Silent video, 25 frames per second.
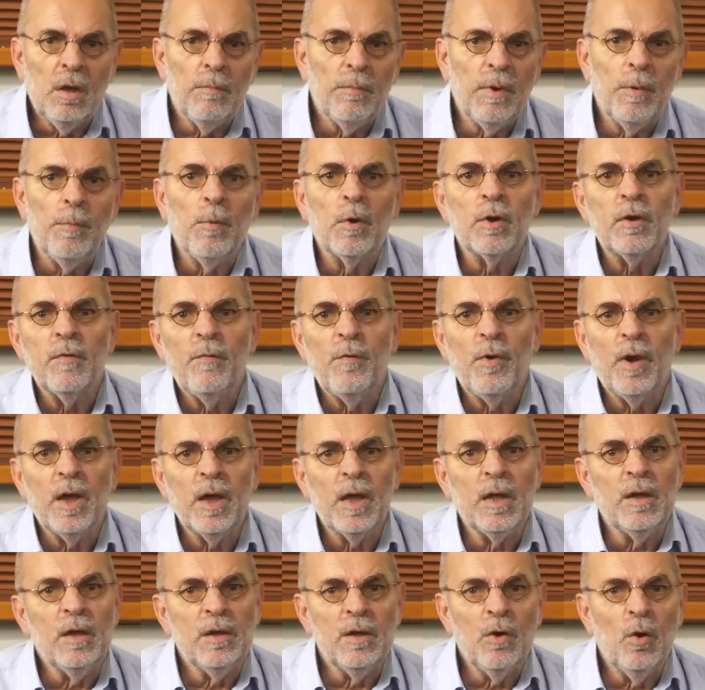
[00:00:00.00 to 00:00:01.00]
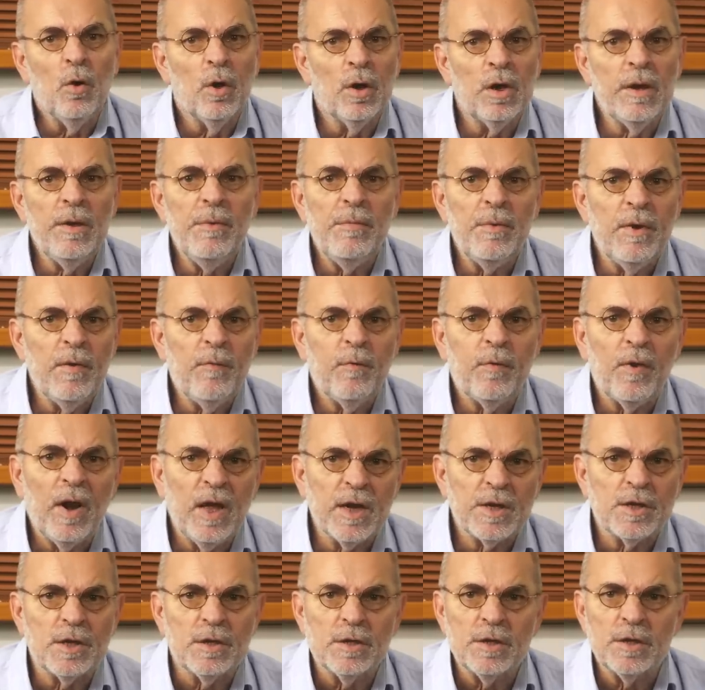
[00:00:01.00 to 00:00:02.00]
By modifying early
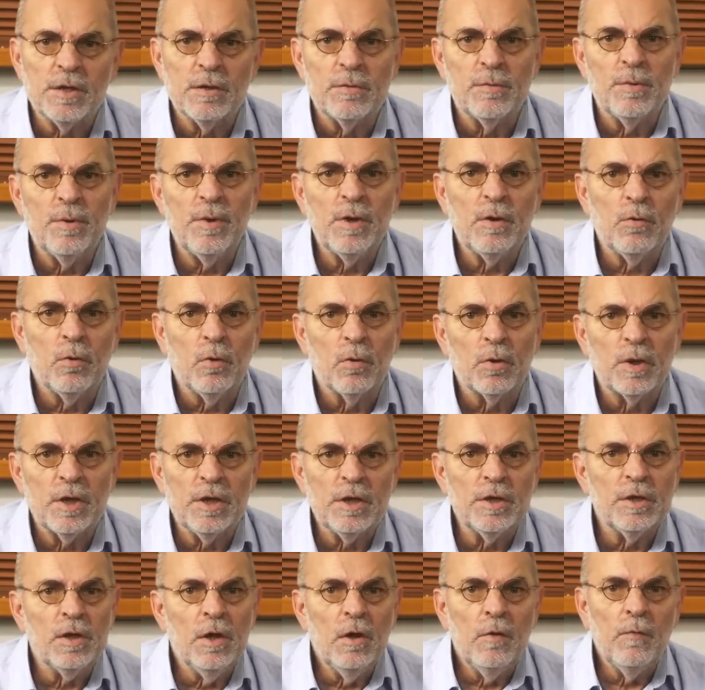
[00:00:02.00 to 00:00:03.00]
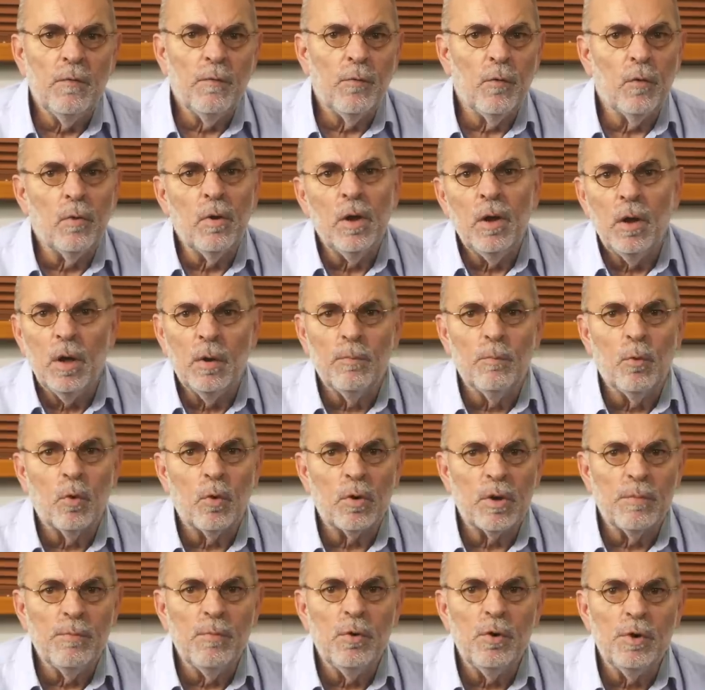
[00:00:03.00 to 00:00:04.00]
reflections in recordings for a
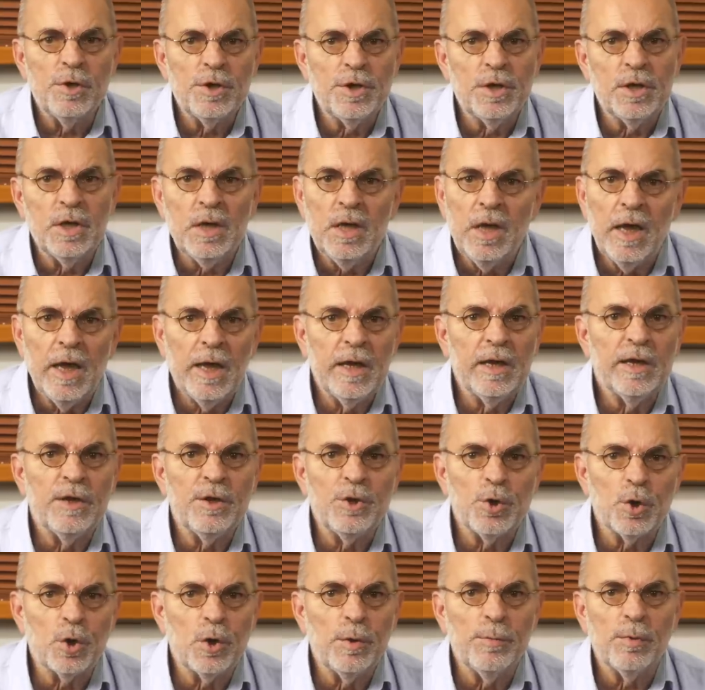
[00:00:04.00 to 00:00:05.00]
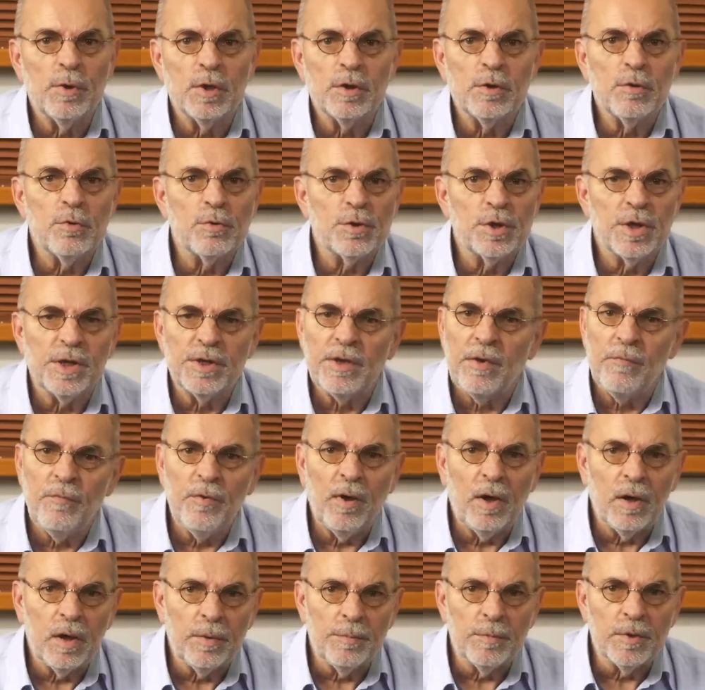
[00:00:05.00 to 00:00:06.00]
more emerging and enjoyable acoustic
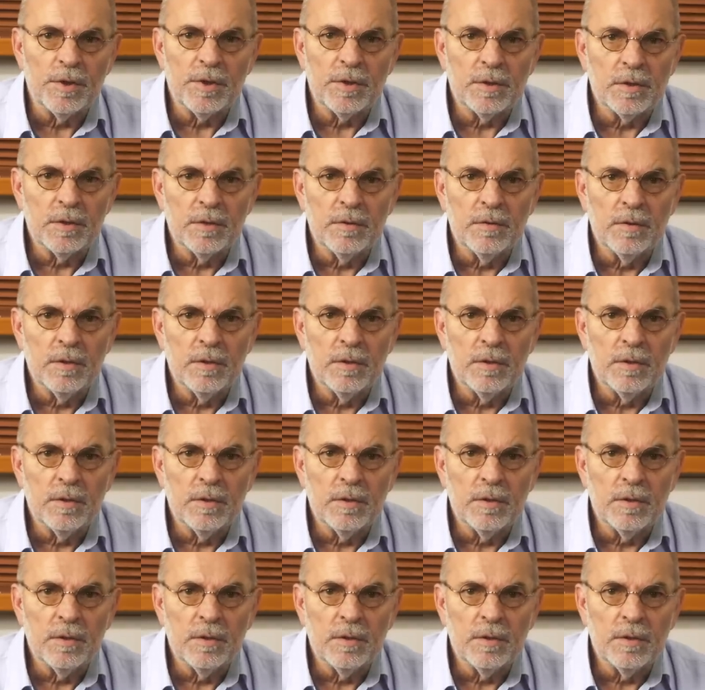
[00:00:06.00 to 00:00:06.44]
environment.